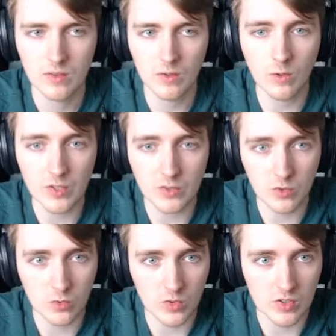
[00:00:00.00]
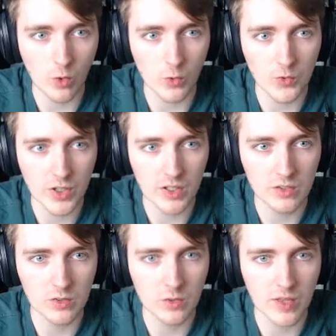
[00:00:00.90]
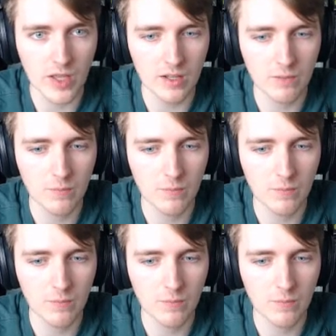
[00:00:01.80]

Oh, he just used his whole turn to do that.